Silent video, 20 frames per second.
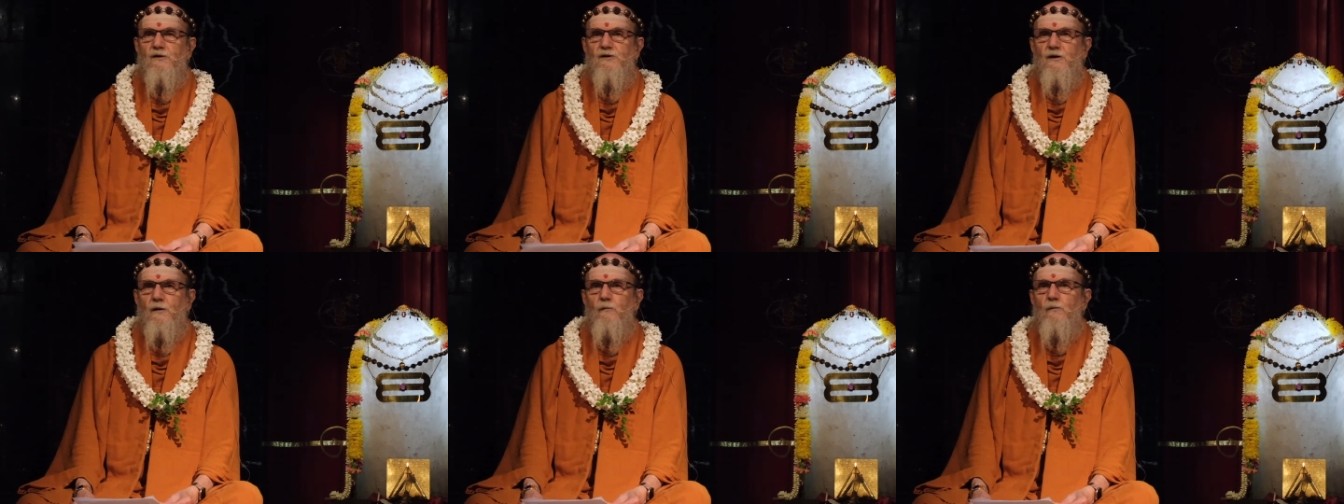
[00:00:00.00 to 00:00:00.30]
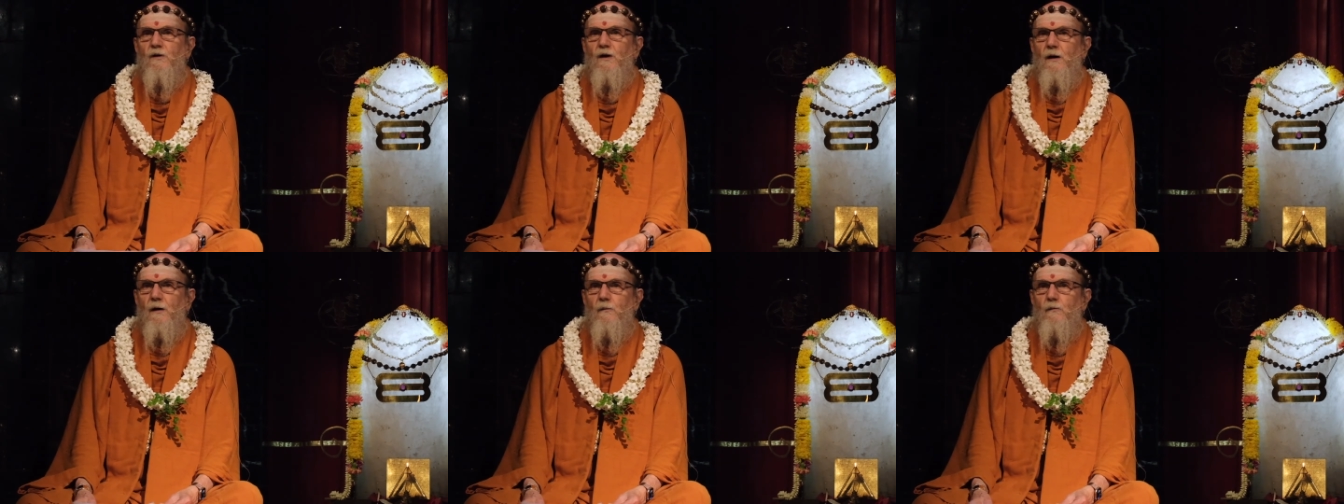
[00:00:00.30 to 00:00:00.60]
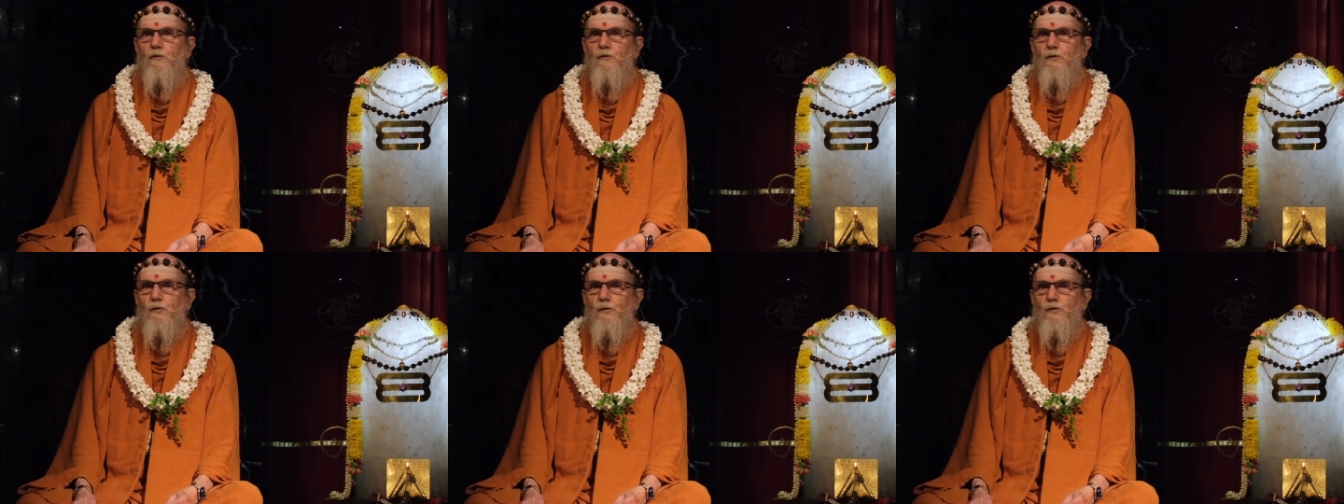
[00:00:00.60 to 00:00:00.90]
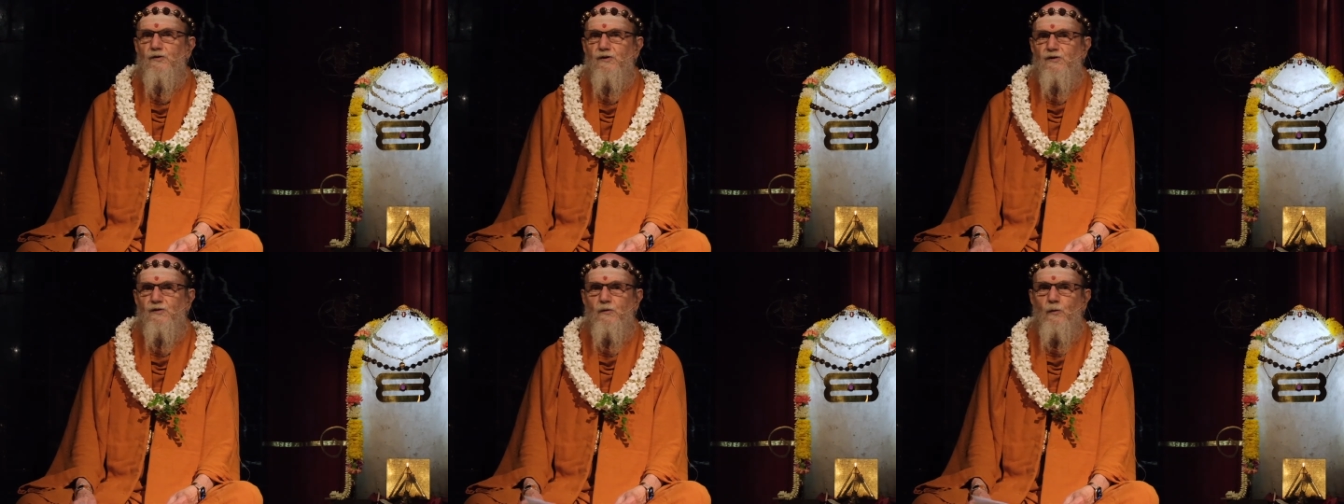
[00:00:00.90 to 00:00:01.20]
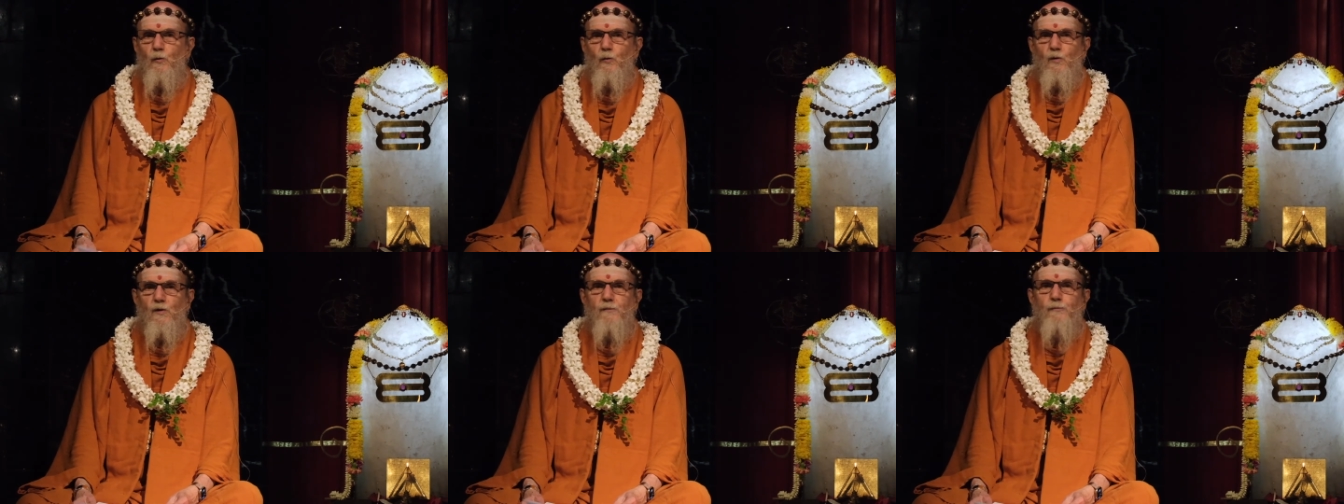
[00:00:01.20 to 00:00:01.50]
sometimes uses the
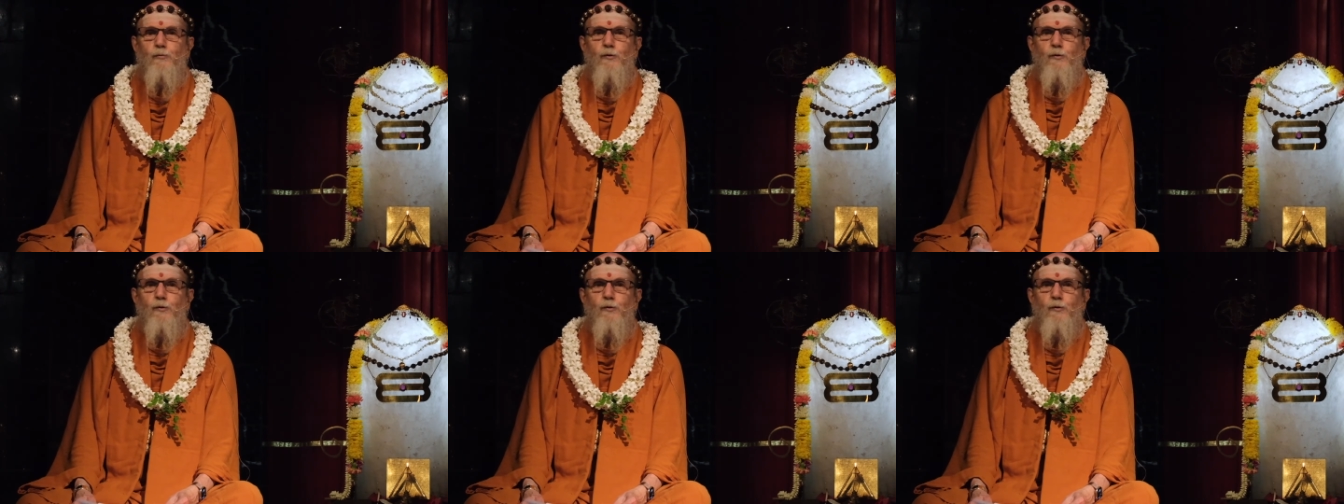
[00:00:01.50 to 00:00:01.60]
word